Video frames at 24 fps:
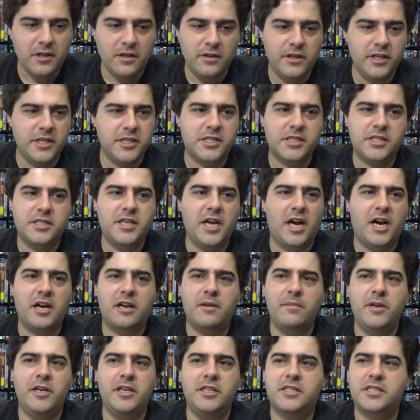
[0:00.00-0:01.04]
this
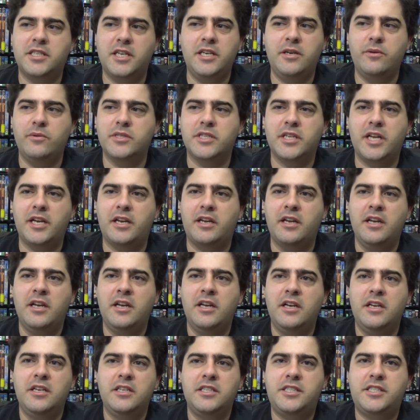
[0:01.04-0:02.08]
document, it was like
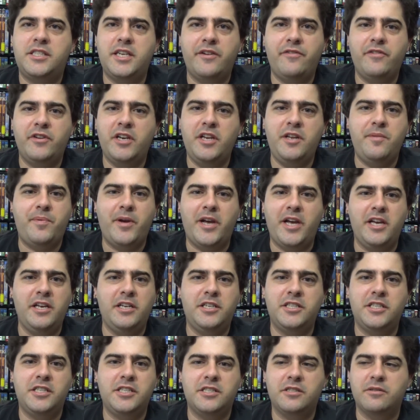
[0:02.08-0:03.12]
70
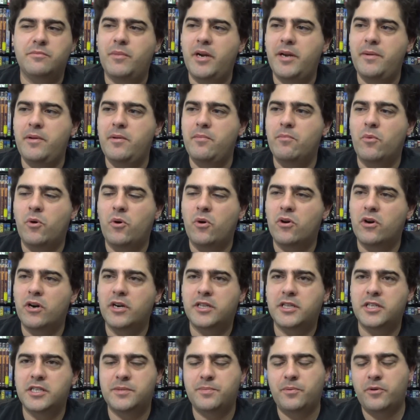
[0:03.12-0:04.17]
pages or maybe more at
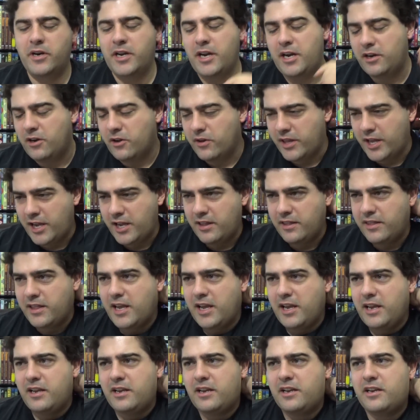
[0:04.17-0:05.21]
this point. I know
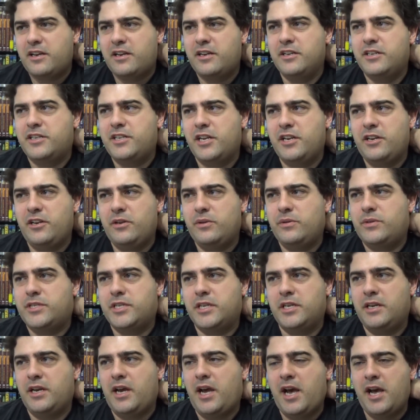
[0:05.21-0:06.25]
they continued
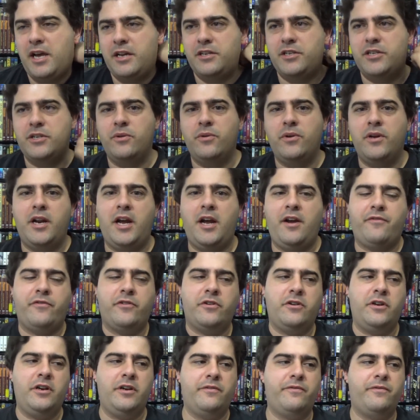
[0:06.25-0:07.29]
to add to it
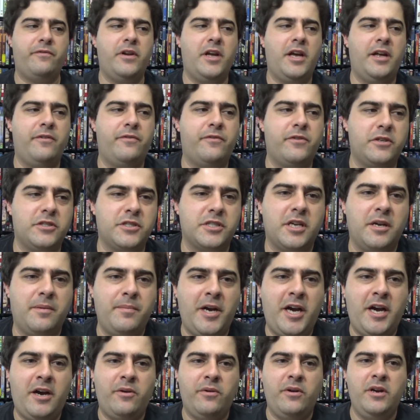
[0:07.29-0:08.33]
after it had first come
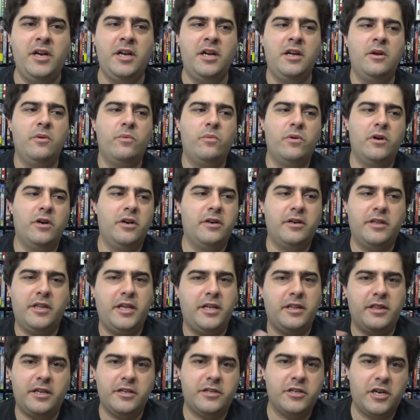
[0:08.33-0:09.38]
out, where
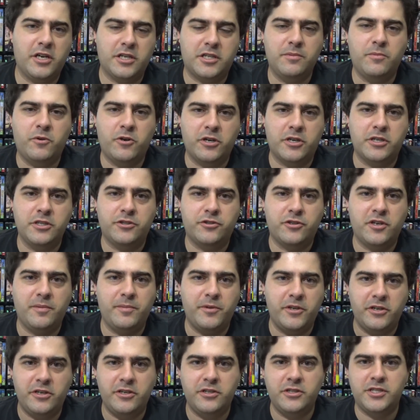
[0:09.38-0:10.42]
they talked to more
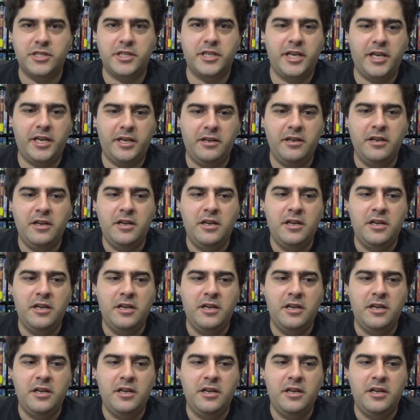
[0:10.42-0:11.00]
contributors, and they,